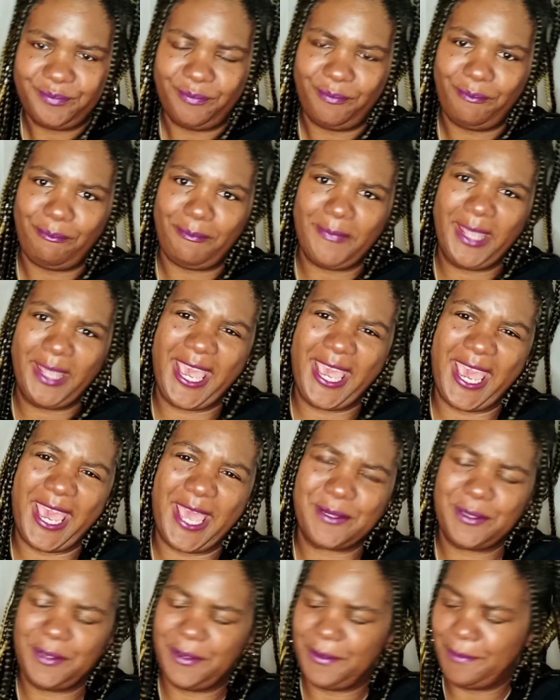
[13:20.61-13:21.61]
had
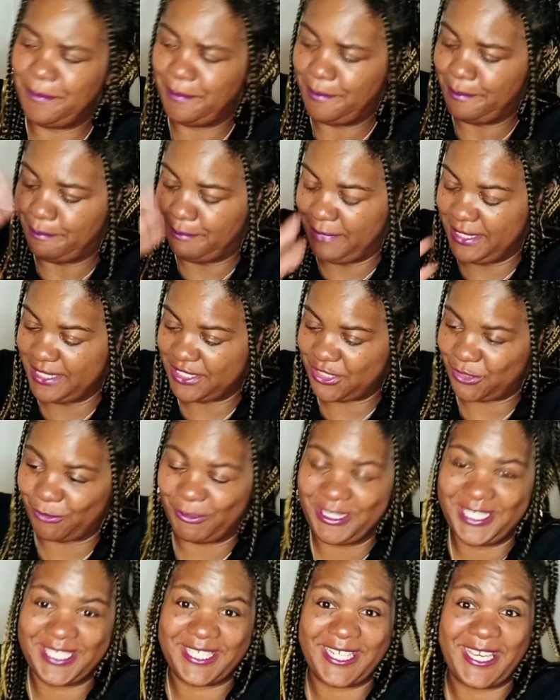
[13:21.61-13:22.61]
missed 3
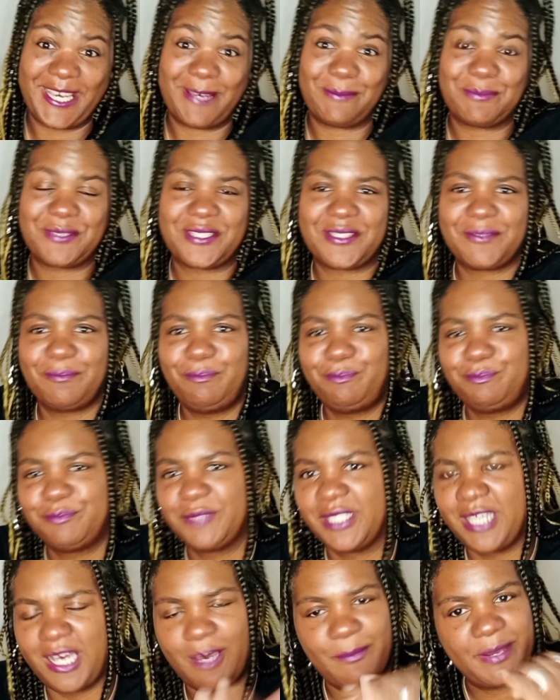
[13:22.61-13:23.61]
steps
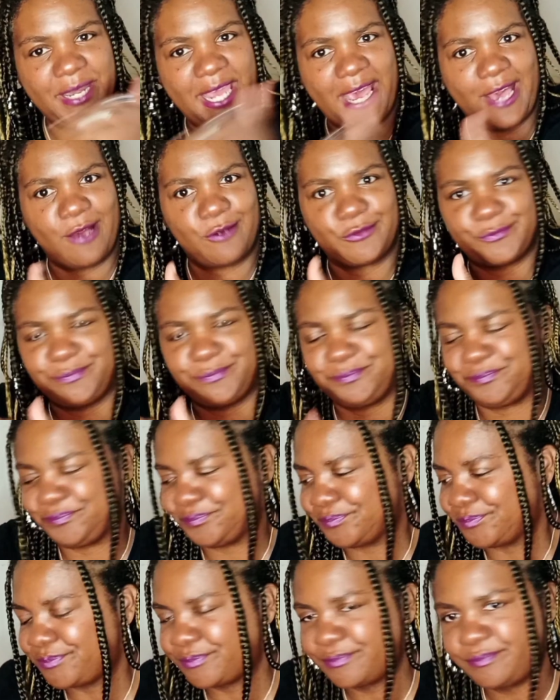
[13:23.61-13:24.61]
coming out,
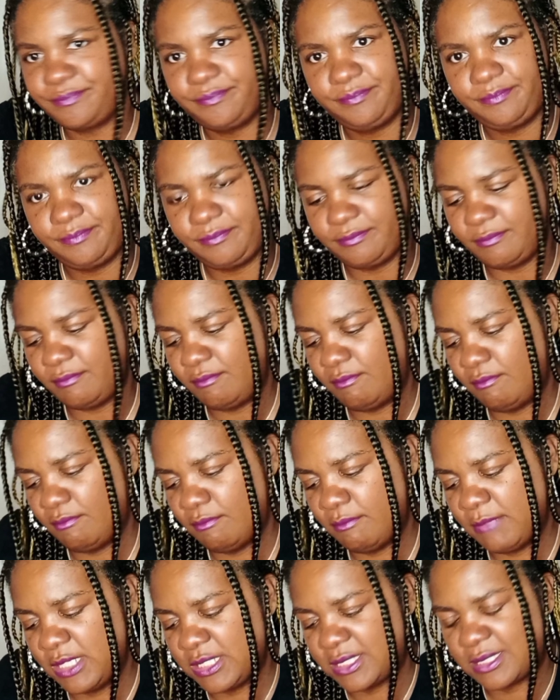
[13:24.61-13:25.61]

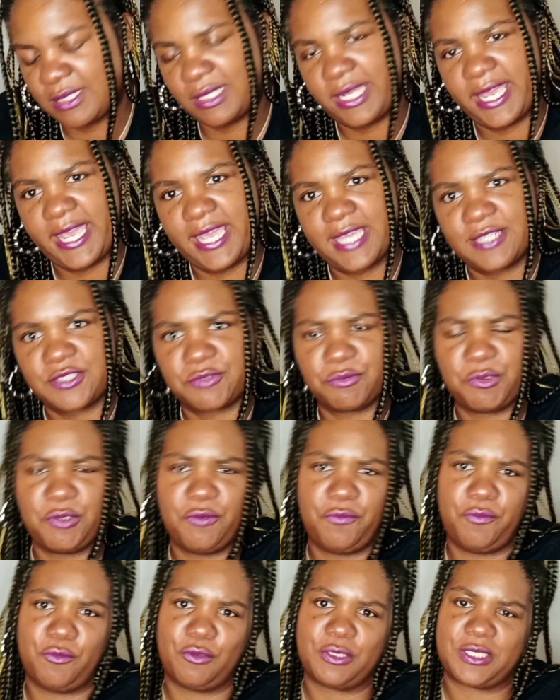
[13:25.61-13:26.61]
missed the last 3 or
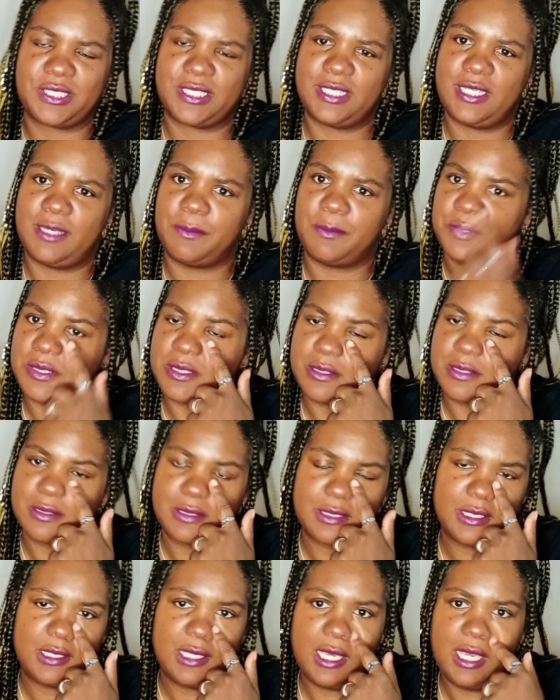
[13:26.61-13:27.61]
4 steps,
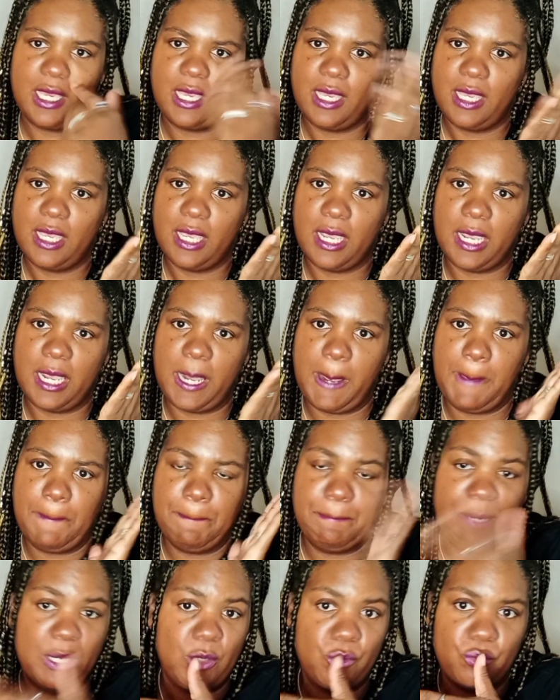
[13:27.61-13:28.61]
and
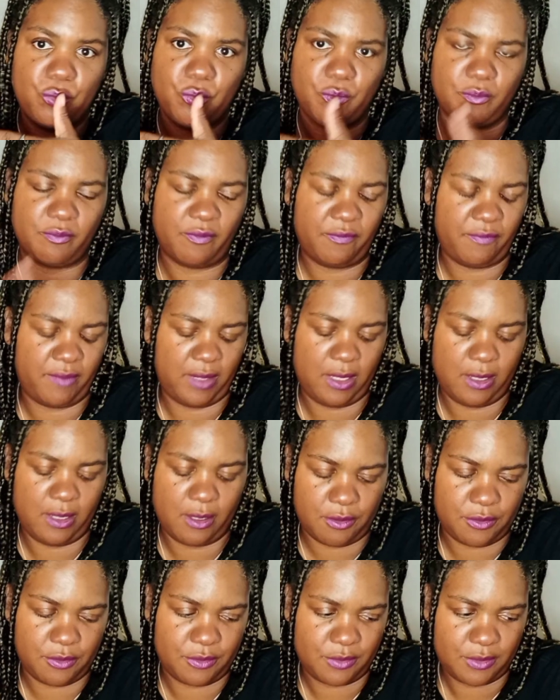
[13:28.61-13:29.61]
boom,
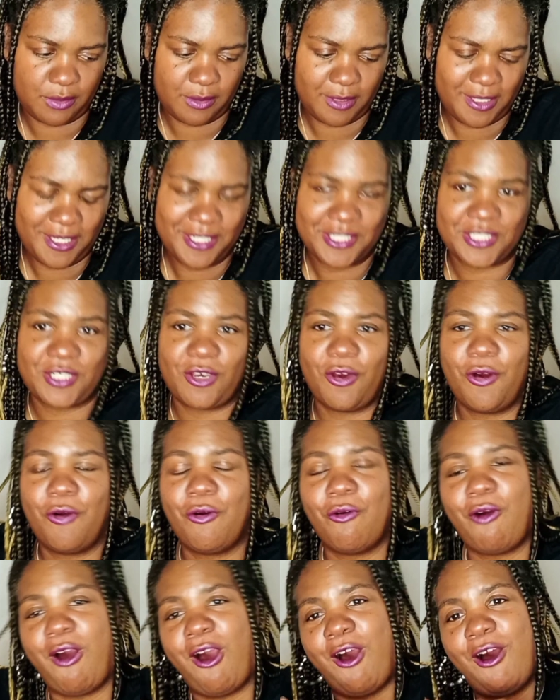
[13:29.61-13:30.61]
fell. So
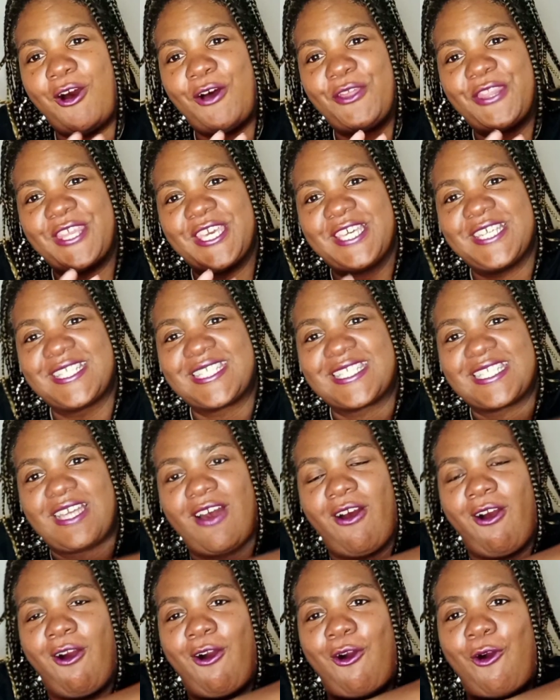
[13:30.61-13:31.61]
all this
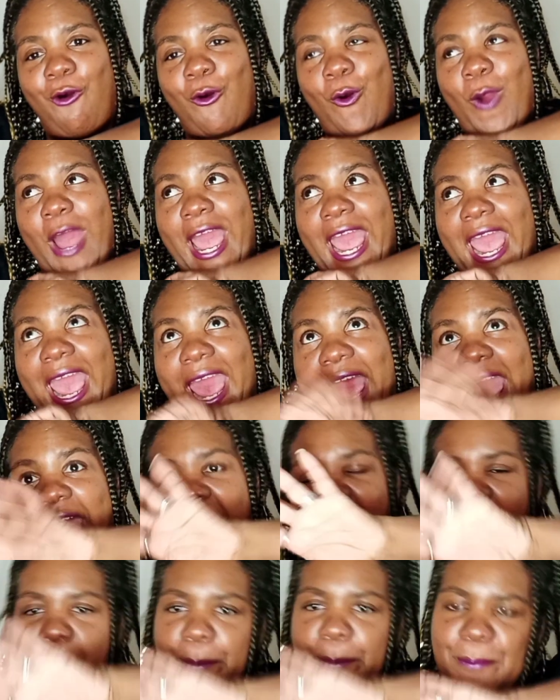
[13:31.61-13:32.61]

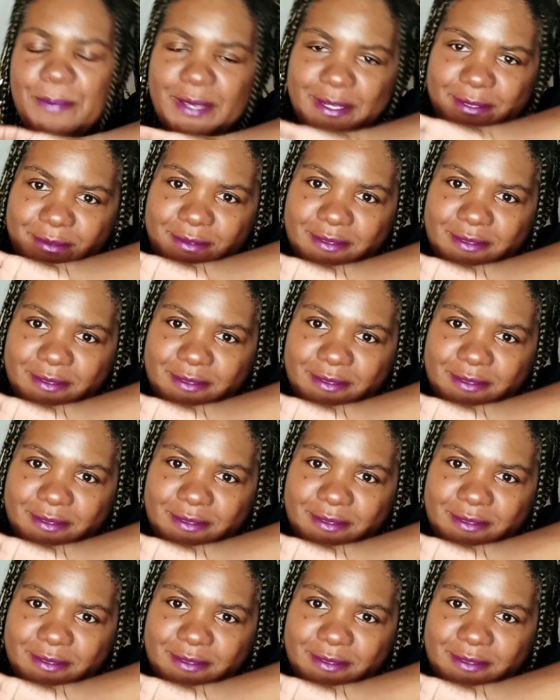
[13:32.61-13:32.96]
happened